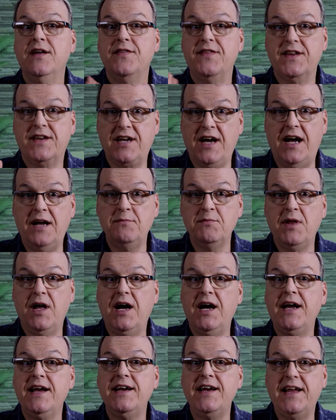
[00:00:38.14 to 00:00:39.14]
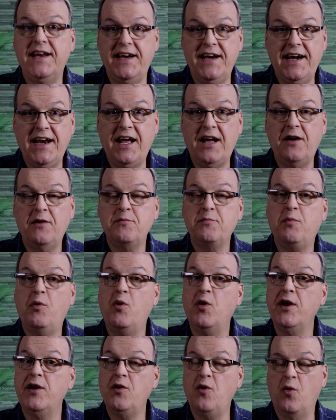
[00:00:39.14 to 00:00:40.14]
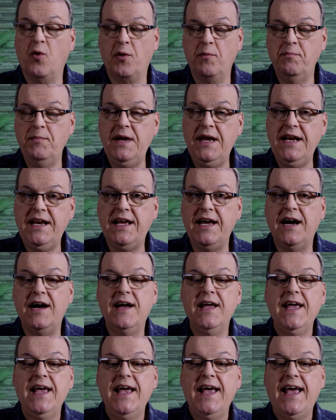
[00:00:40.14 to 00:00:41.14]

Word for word: the timeline, and in-out point, or media.